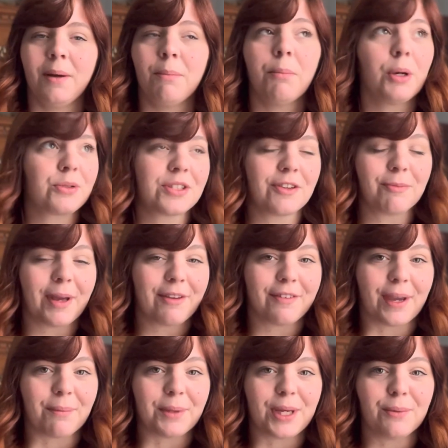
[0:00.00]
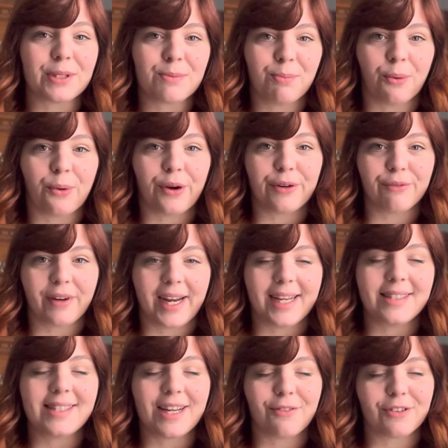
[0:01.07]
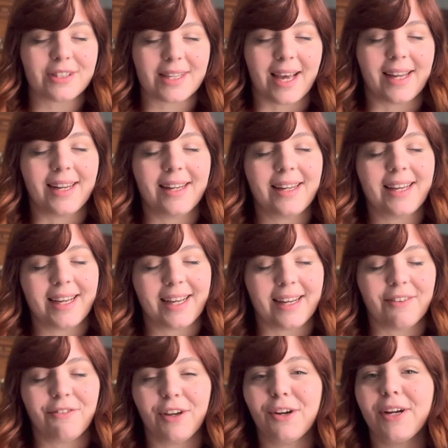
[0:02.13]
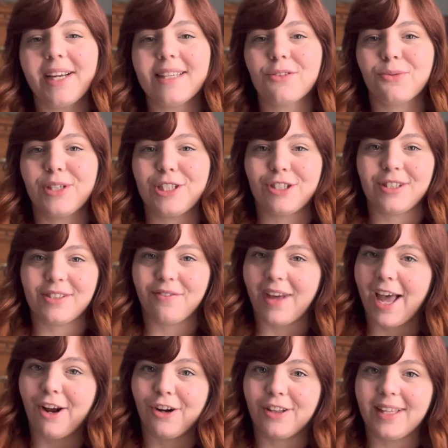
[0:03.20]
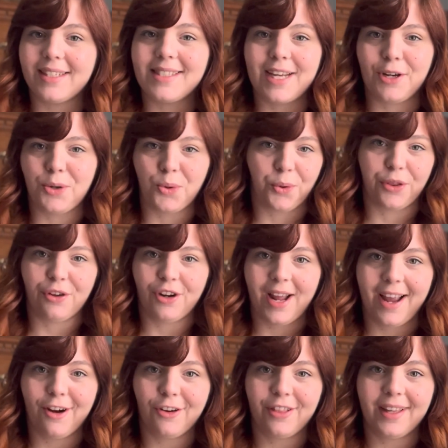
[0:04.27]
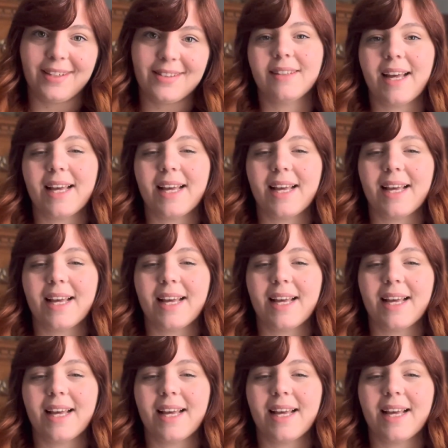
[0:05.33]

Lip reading: most of my family was born, raised, and resided in various regions of Ireland and Northern Ireland.